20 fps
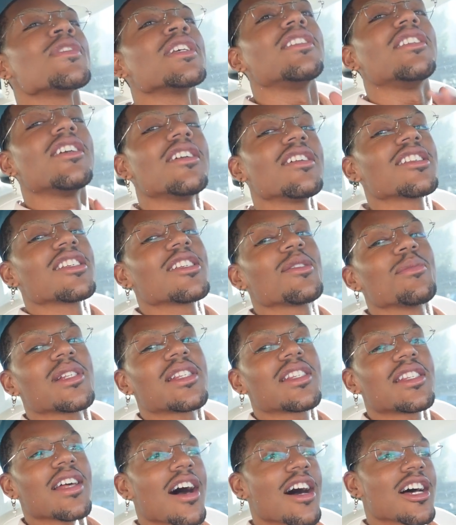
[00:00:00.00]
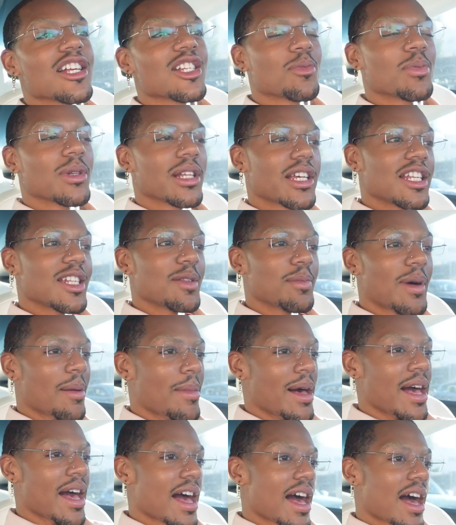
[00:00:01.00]
There's this massage place by
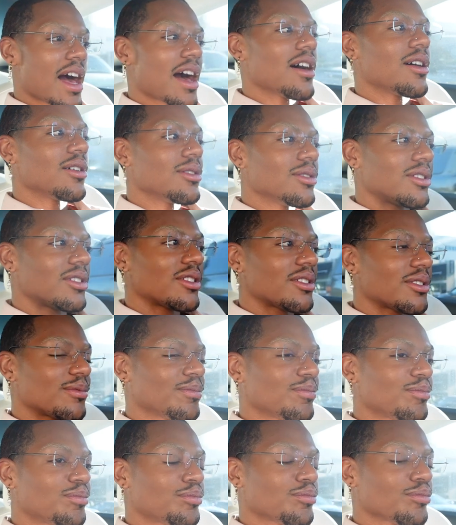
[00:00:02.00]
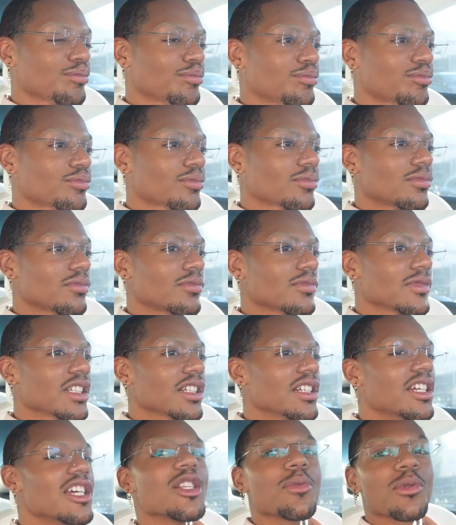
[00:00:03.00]
my house.
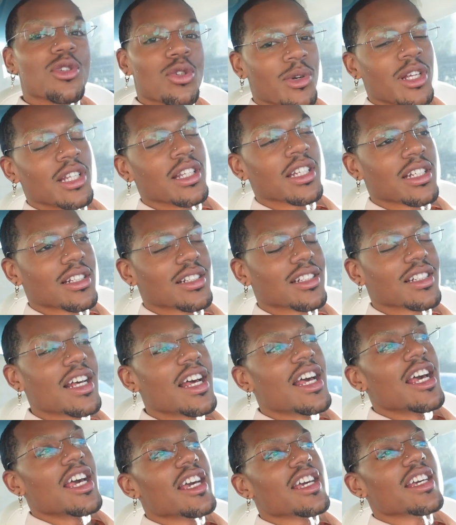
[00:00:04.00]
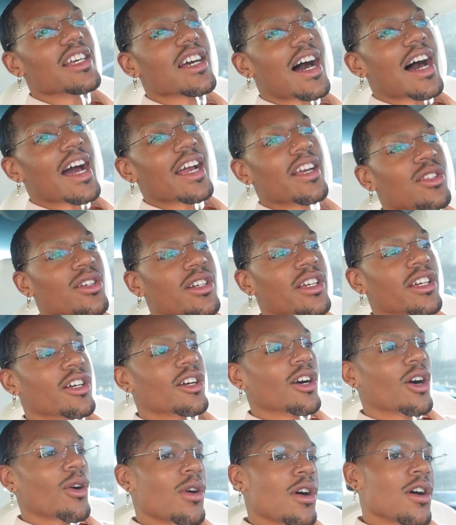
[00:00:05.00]
It's between this. I either can
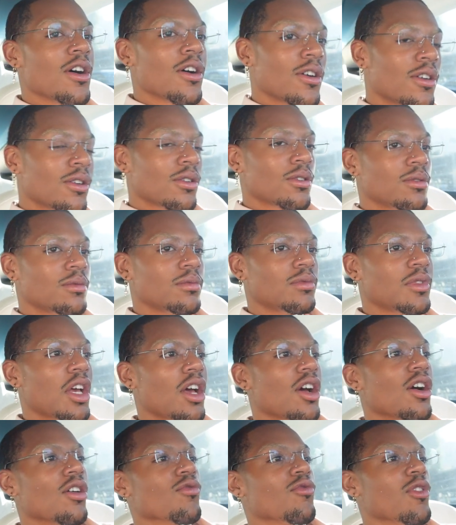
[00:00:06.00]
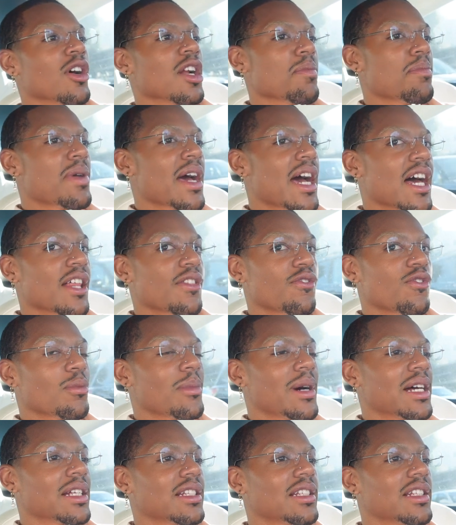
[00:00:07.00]
go home, run a bath for
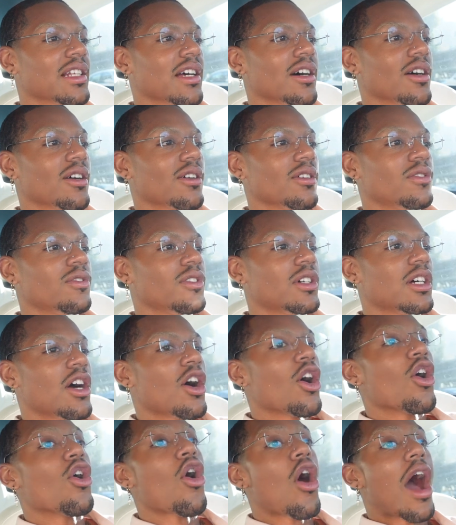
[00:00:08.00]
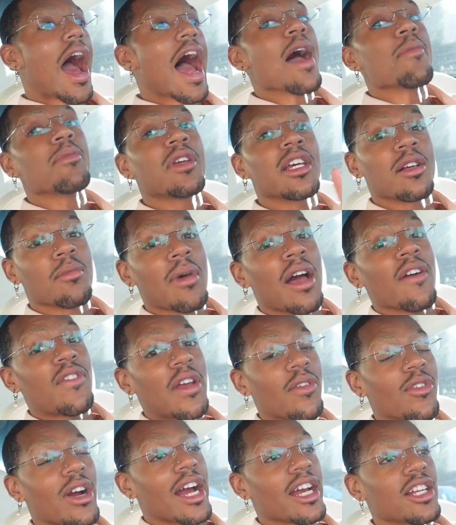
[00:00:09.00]
myself. I'm getting my
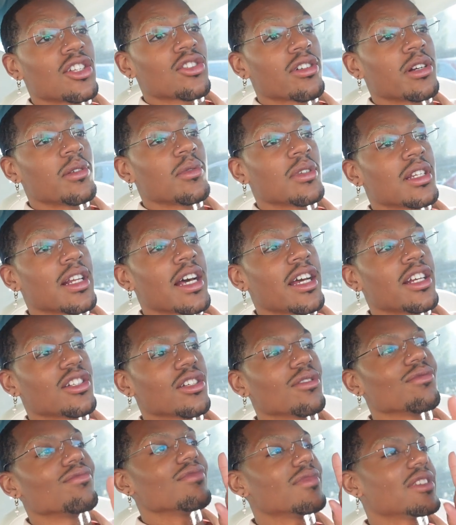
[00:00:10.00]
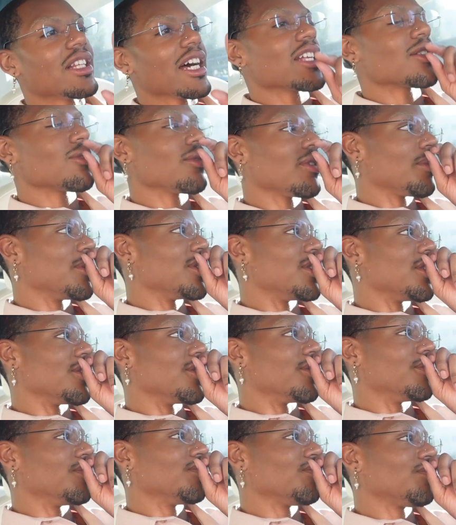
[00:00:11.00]
favorite ice cream tonight. That's what I'm going to
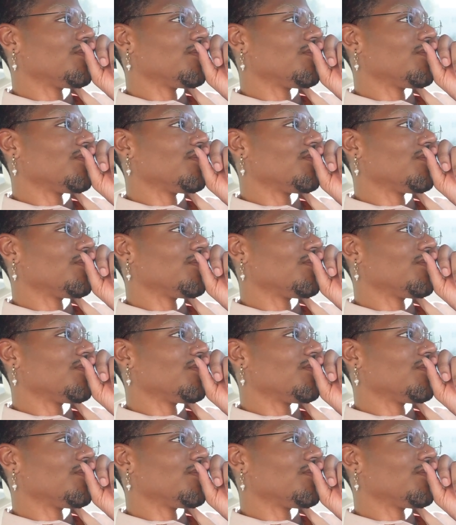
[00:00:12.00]
do.